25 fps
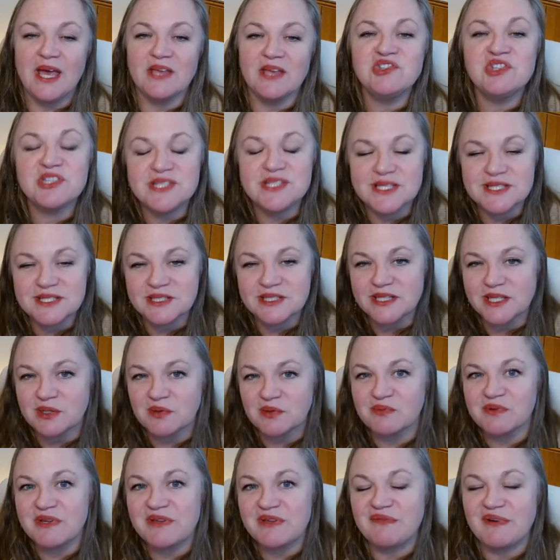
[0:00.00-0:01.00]
Just as a
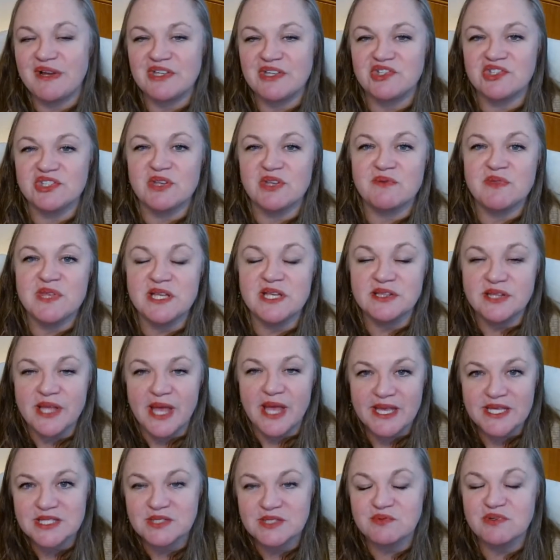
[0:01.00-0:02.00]
little refresh, so the
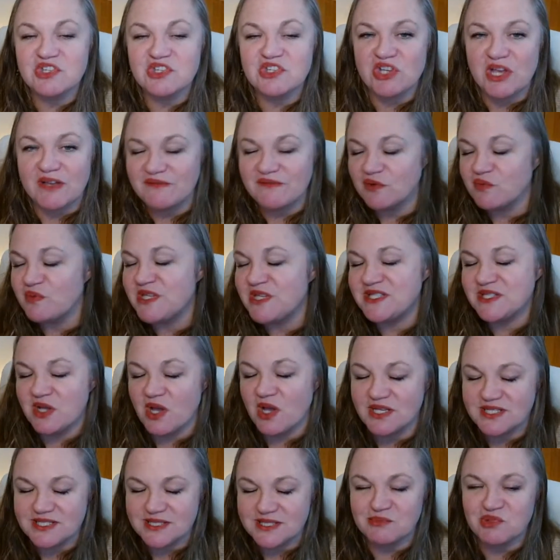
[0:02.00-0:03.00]
Alliance reshuffle, we
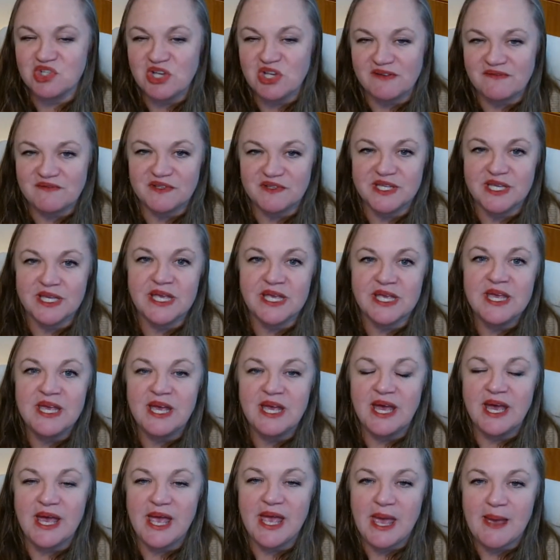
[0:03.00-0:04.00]
saw some shuffling
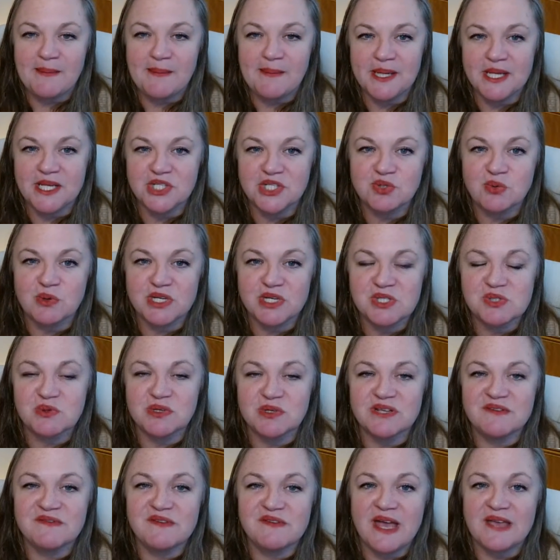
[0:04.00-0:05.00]
happening in
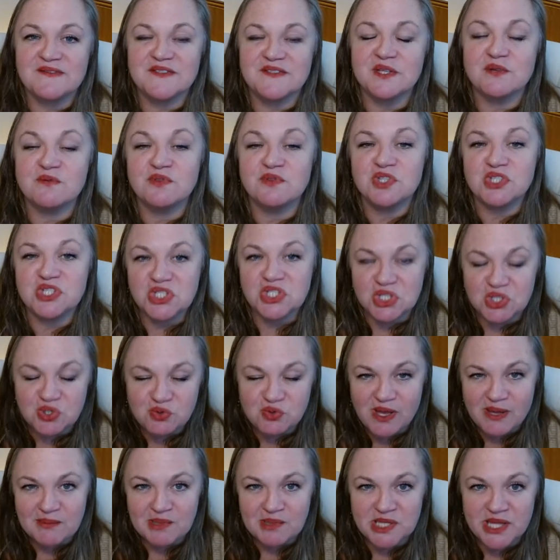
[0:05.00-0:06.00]
2025. So
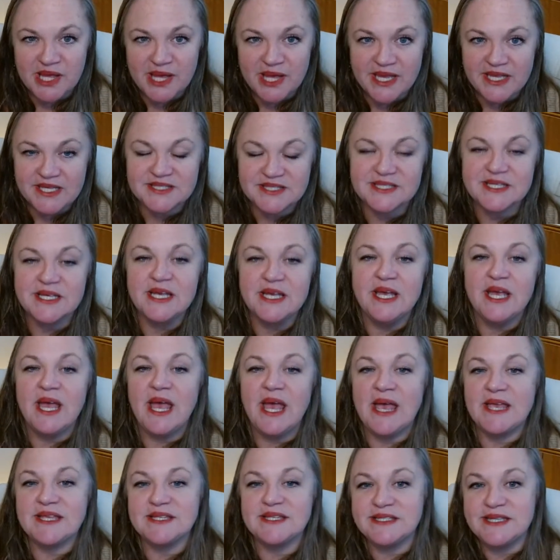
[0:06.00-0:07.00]
2M Alliance
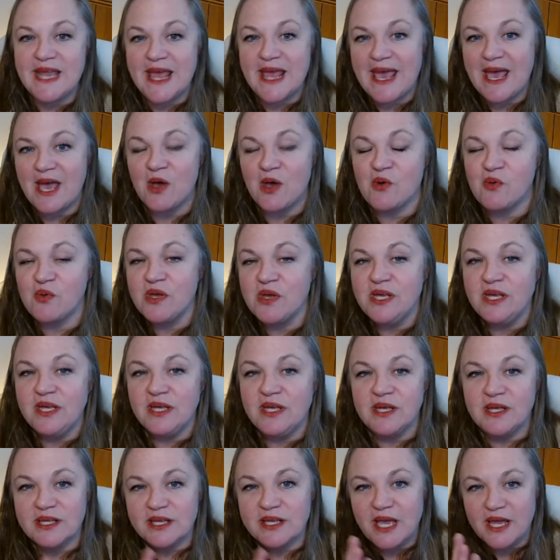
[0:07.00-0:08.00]
has now
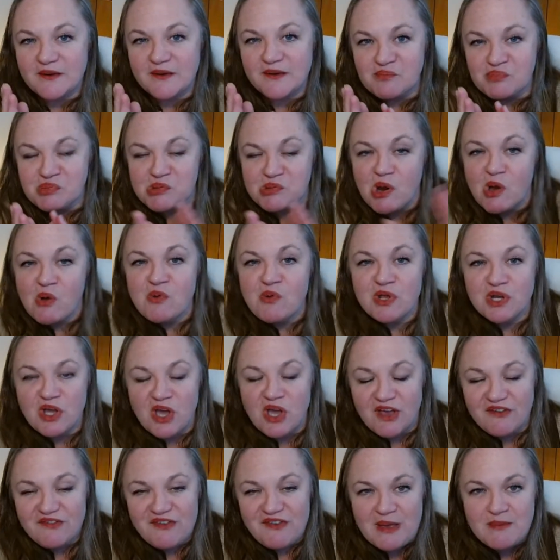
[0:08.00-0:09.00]
kind of broken
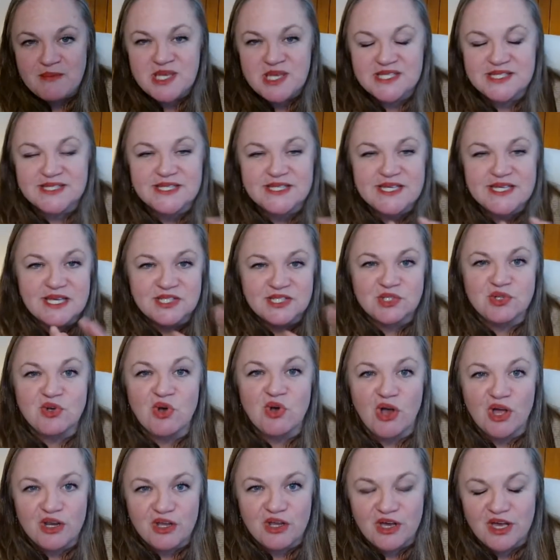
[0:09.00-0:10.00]
off. MSC has
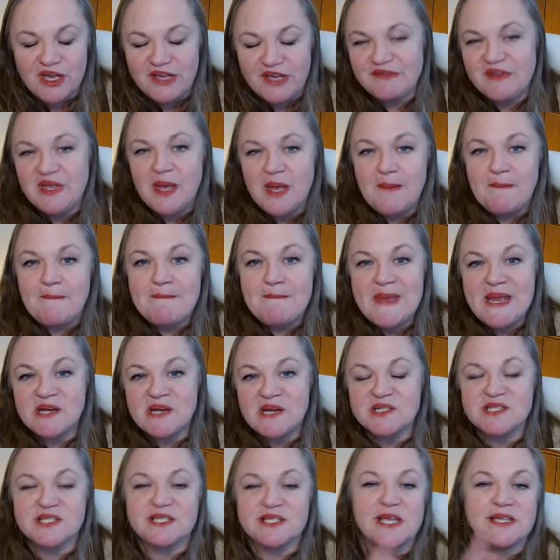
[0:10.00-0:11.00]
gone off.
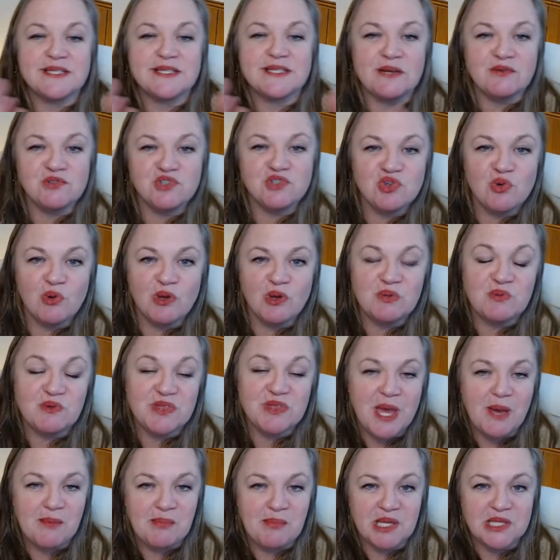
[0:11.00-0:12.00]
Maersk has now joined with
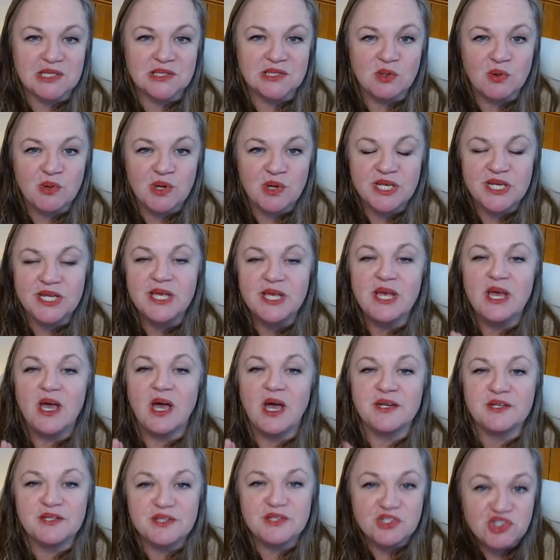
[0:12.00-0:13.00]
Hapag-Lloyd
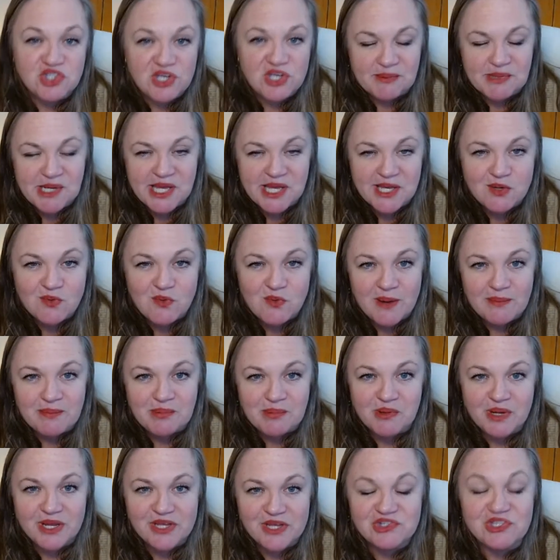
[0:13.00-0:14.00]
under the Gemini
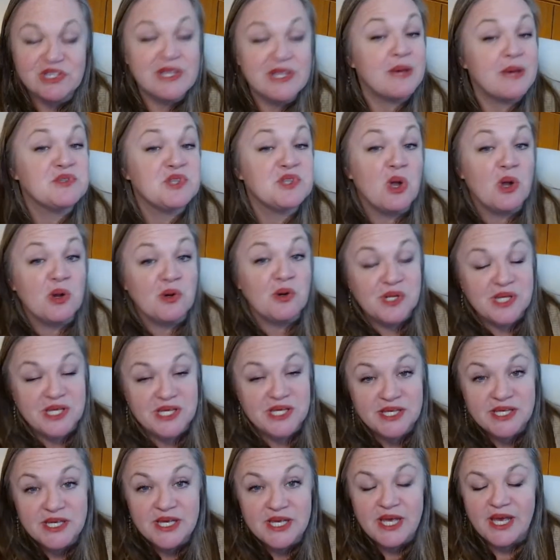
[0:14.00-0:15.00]
cooperation that was
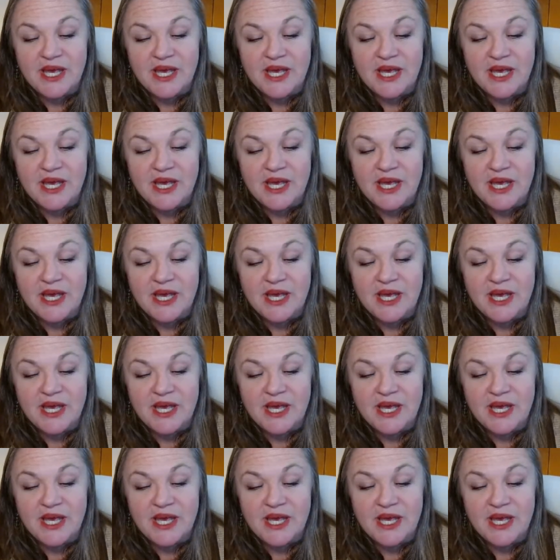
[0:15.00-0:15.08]
already